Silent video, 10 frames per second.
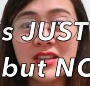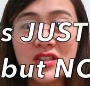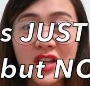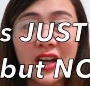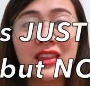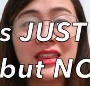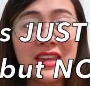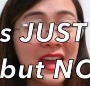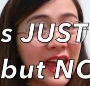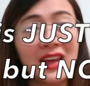is not
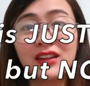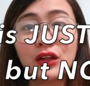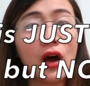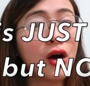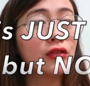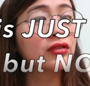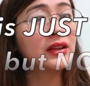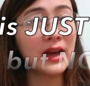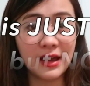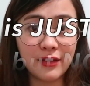the end of
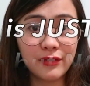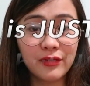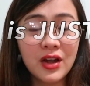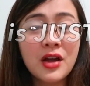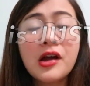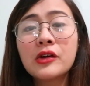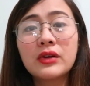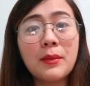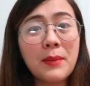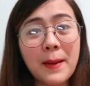life.
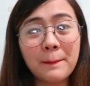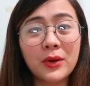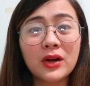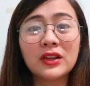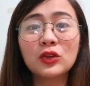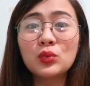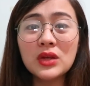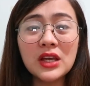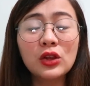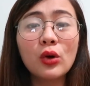Remember that
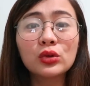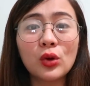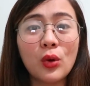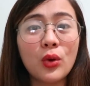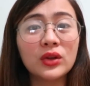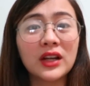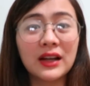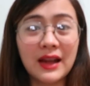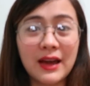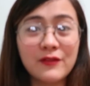we don't own
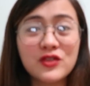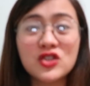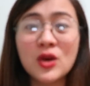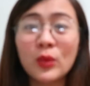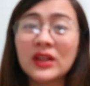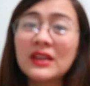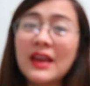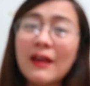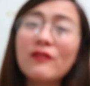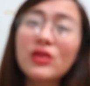our life. Someone
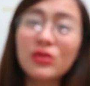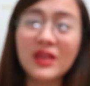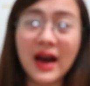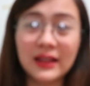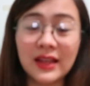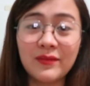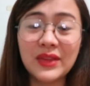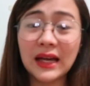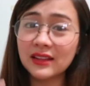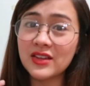gave you that,
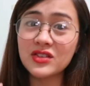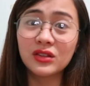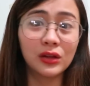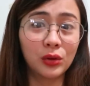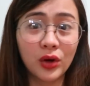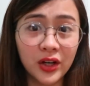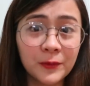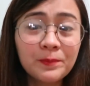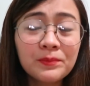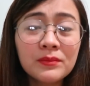and that is the Lord.
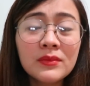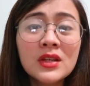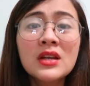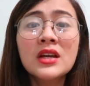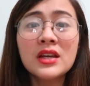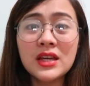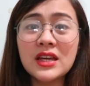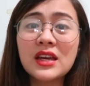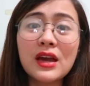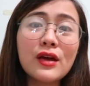
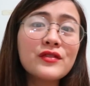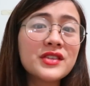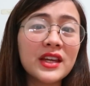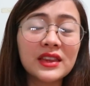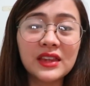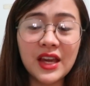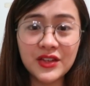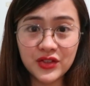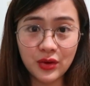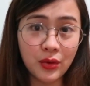He gives and
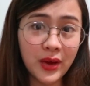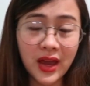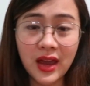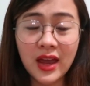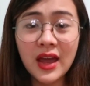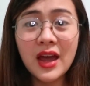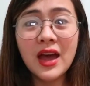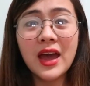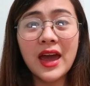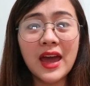takes away.
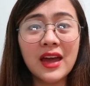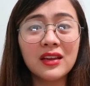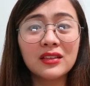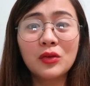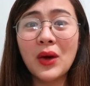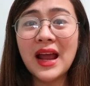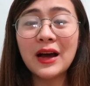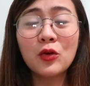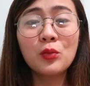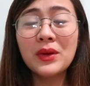And
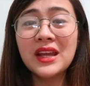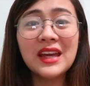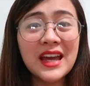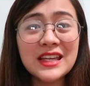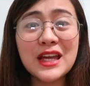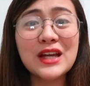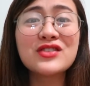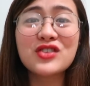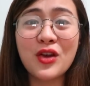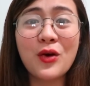wala, kung binigay niya
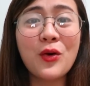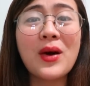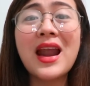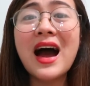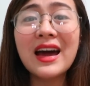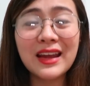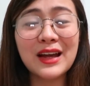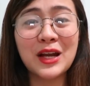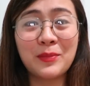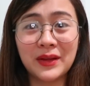yan sa'yo, wala ka rin
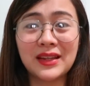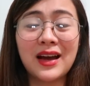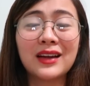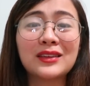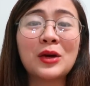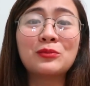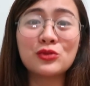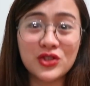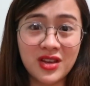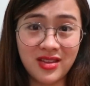karapatang
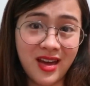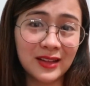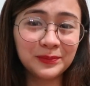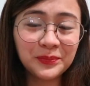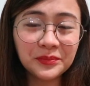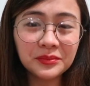tapusin yan.